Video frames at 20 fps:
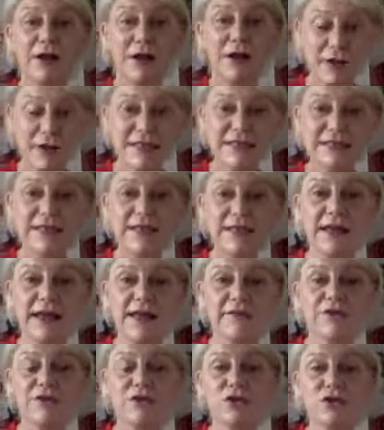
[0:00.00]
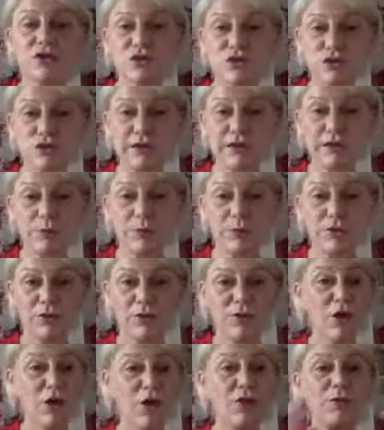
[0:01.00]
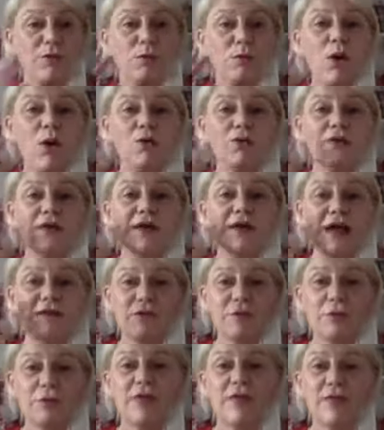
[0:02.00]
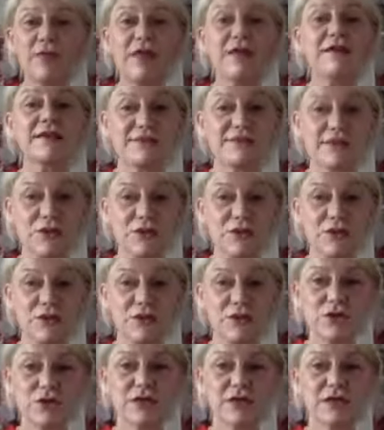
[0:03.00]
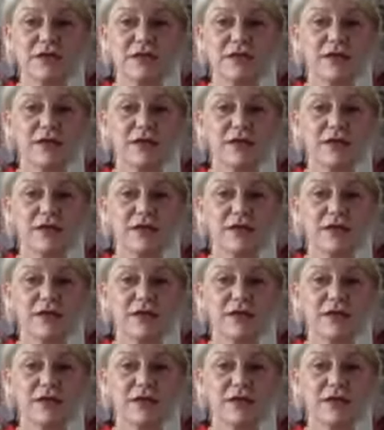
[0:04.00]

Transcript: creating the life that you truly want, not the one that everyone thinks that you should